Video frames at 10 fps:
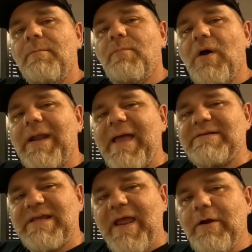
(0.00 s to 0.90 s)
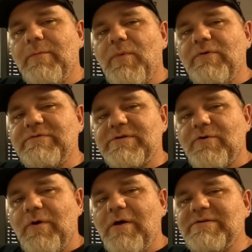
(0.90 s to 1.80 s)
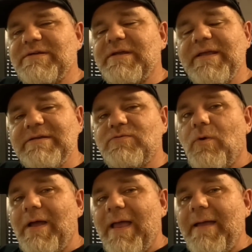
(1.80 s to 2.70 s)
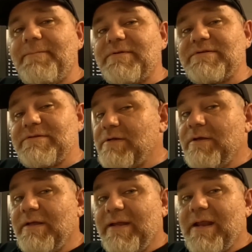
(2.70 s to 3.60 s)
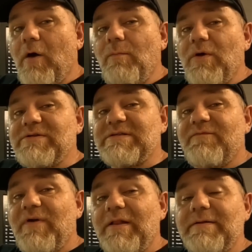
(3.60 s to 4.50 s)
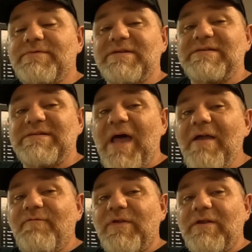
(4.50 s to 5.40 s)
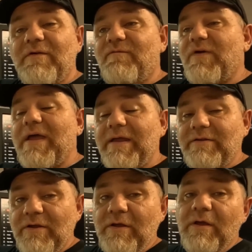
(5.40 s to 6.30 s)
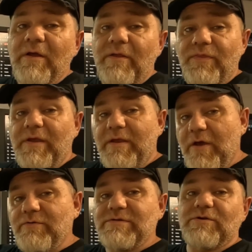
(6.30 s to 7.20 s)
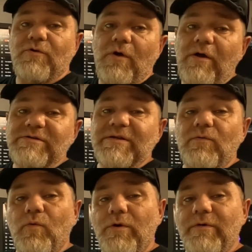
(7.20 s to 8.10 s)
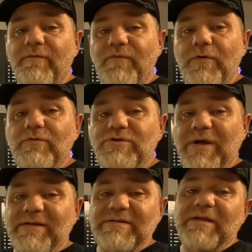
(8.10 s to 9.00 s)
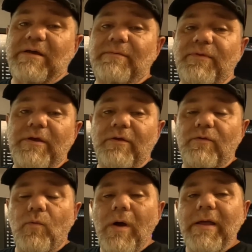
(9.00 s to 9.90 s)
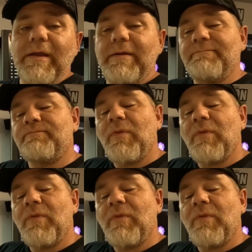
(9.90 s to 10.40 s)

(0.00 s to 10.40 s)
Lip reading: But as air moves across it, guess what happens? It almost develops a siphoning effect that goes across it where the fuel tries to come the other way.